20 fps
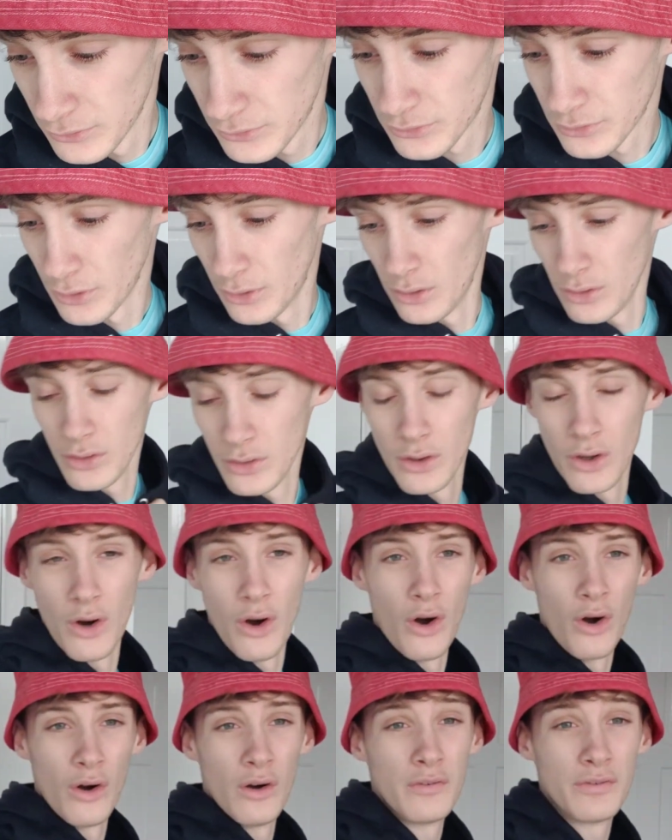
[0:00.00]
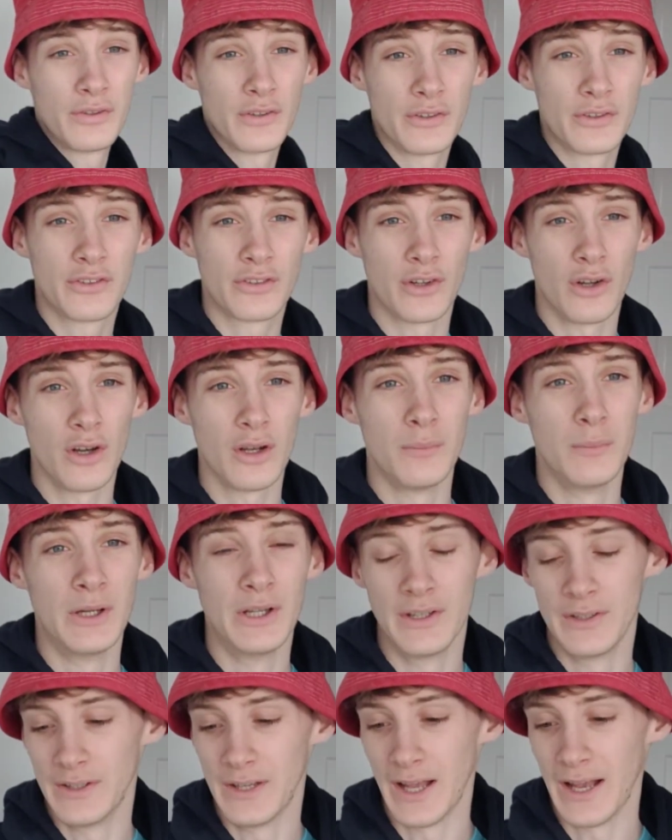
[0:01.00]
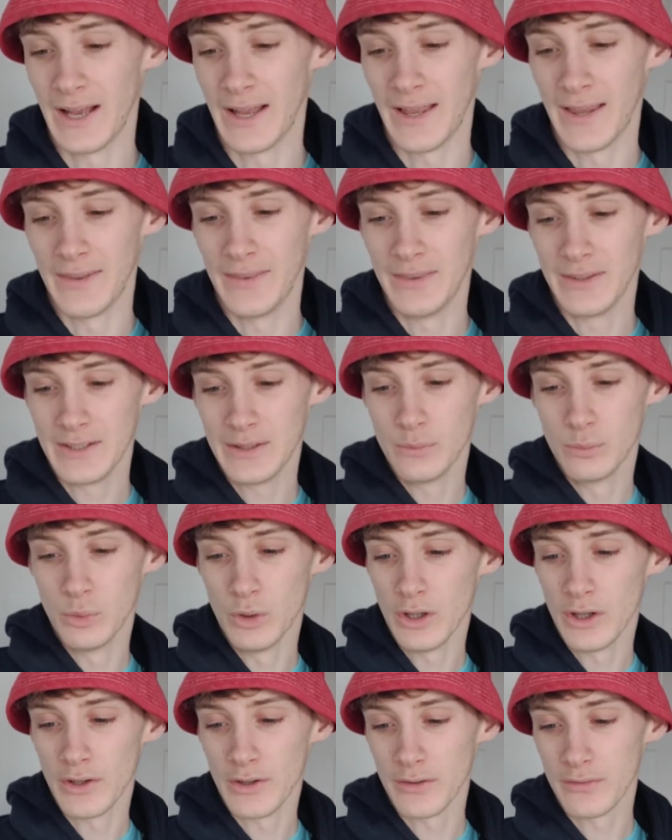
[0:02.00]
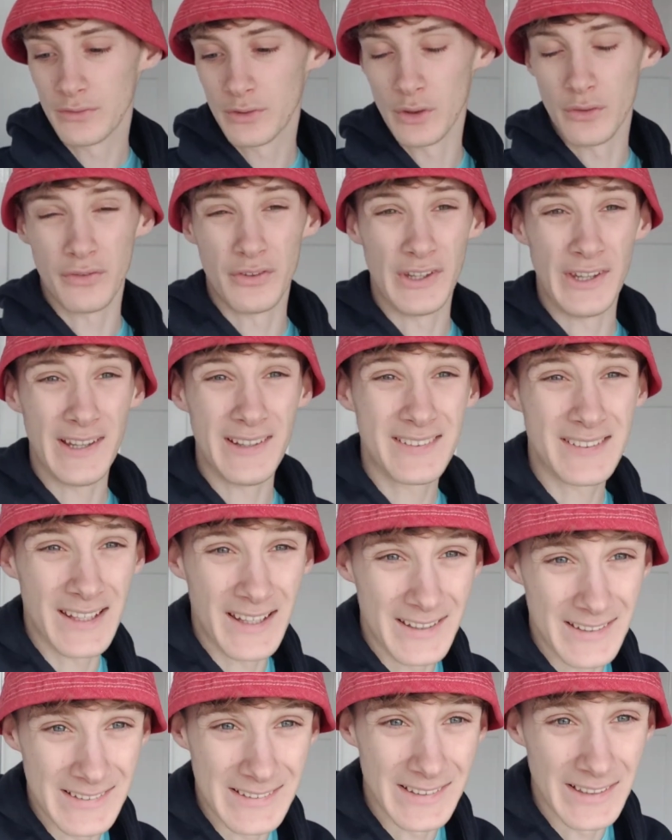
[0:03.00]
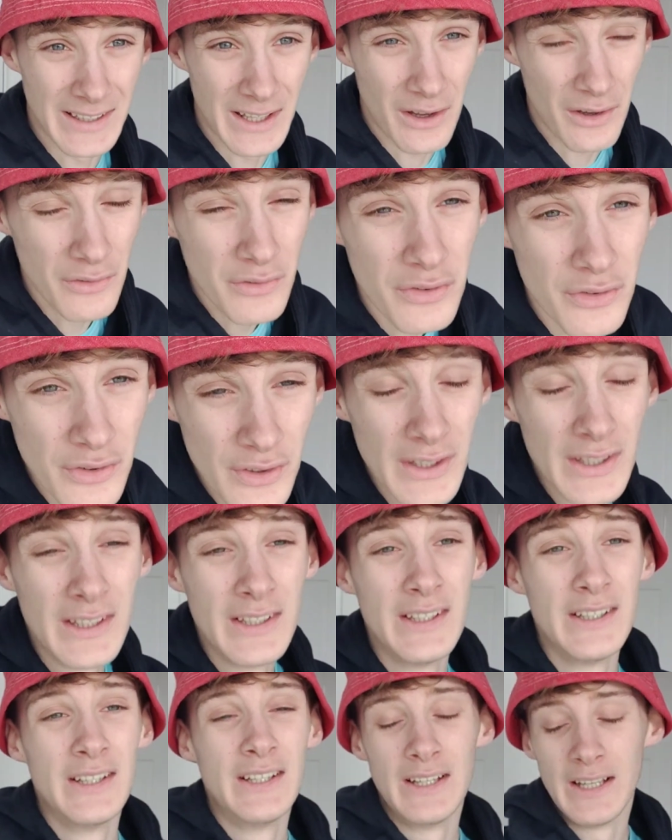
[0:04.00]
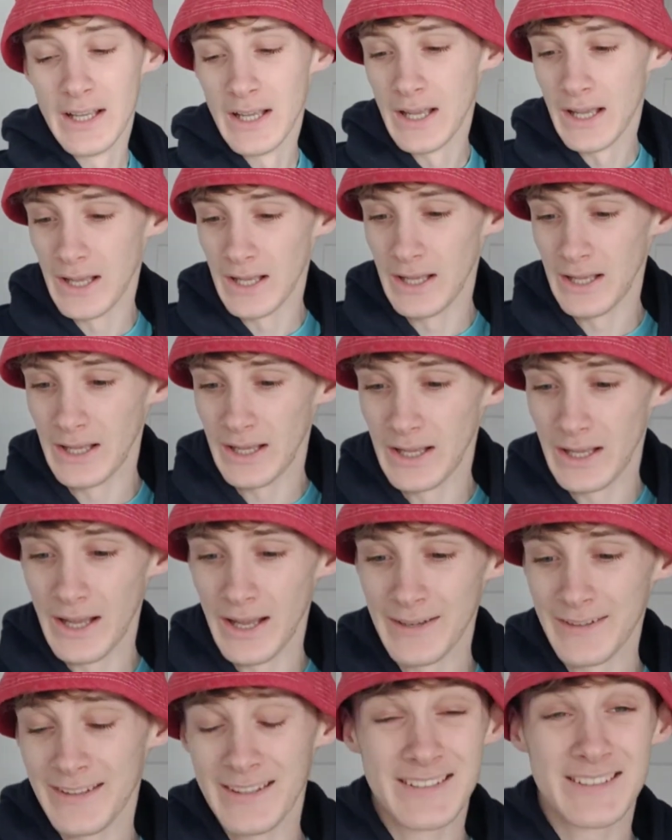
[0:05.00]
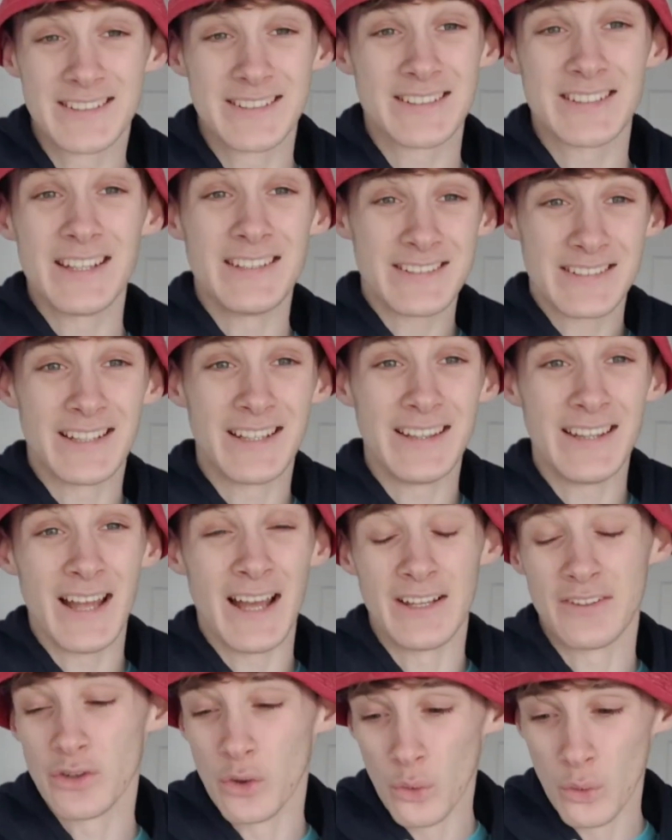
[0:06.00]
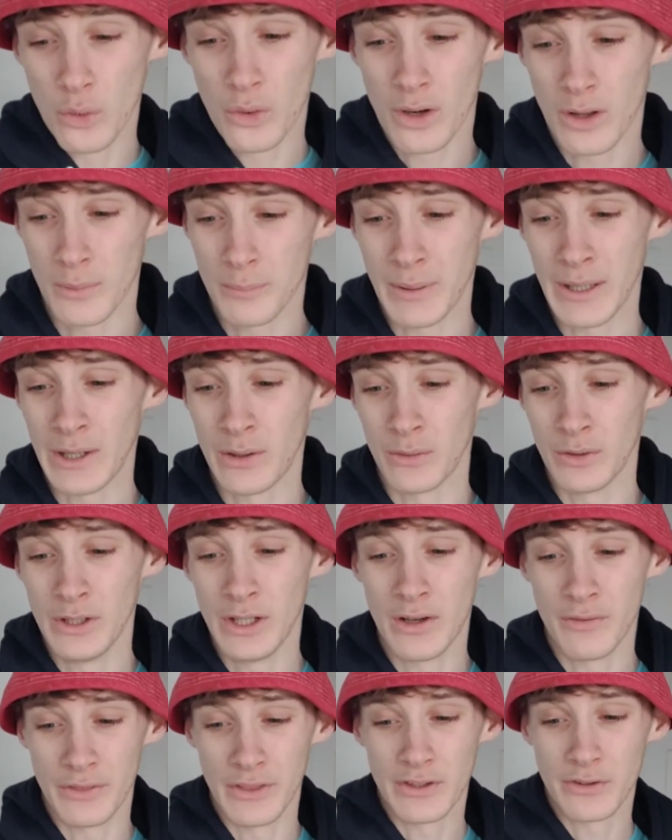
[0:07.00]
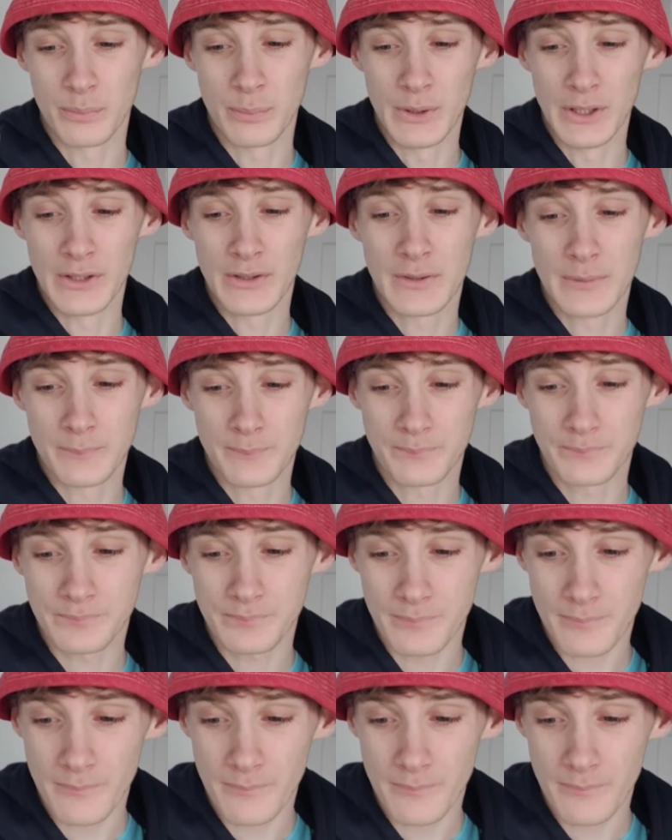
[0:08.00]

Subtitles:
Song of Solomon, and the word I've got for this is love. And it is essentially that. It's all about love, this book.